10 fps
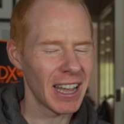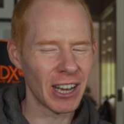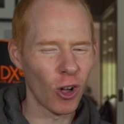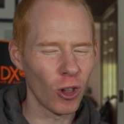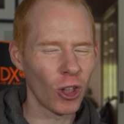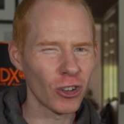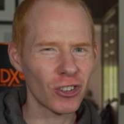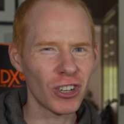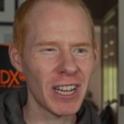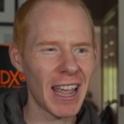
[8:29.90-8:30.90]
In all
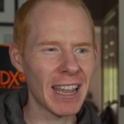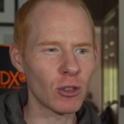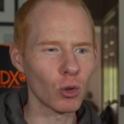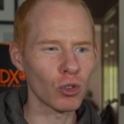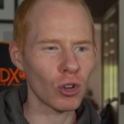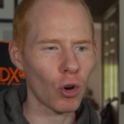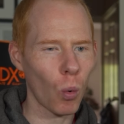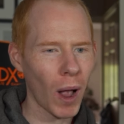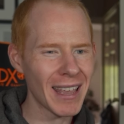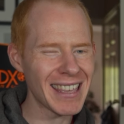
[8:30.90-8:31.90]
honesty, it doesn't
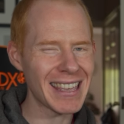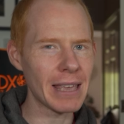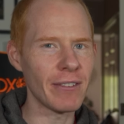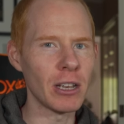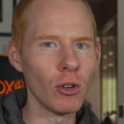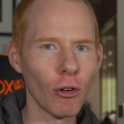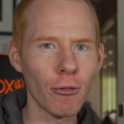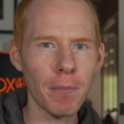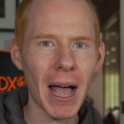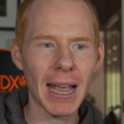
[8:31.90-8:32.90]
quite give
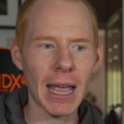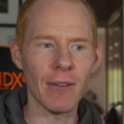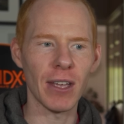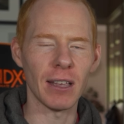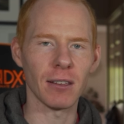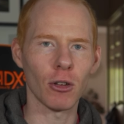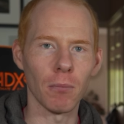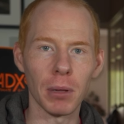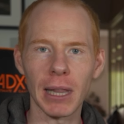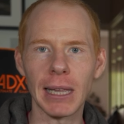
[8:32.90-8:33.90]
enough back if it is a
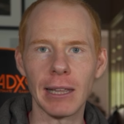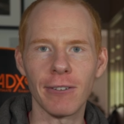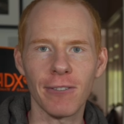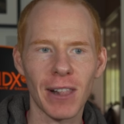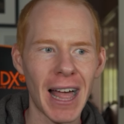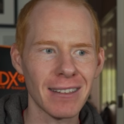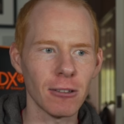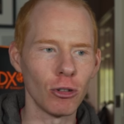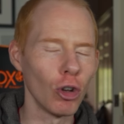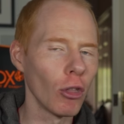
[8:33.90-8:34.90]
completely
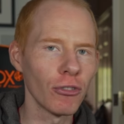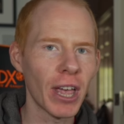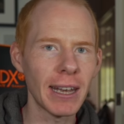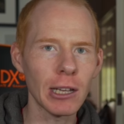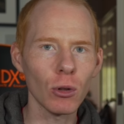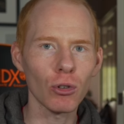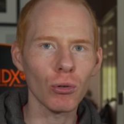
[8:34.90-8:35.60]
flat, non-technical